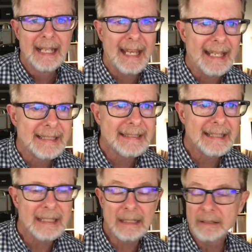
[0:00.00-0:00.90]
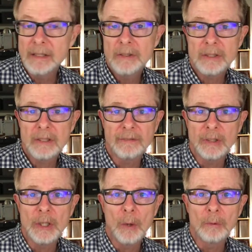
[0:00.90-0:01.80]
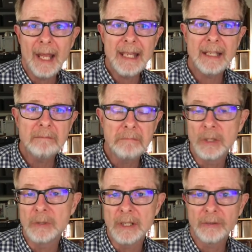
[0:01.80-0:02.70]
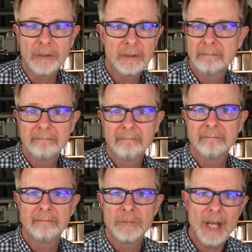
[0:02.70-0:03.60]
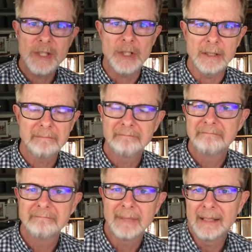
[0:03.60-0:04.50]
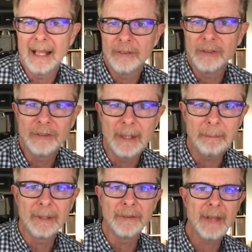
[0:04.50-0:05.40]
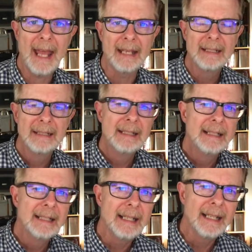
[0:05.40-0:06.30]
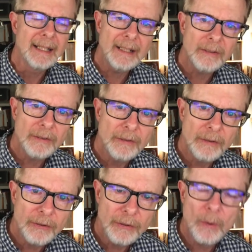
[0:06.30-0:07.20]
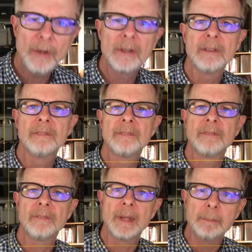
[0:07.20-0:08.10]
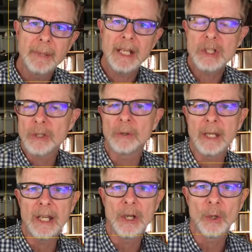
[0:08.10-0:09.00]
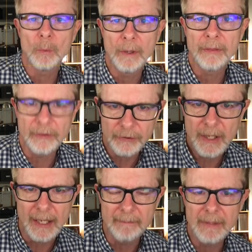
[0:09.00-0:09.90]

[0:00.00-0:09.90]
And uh, you just, if you don't like it, you just change it. Yeah, that's as simple as that. And that's sort of the picture here with the son.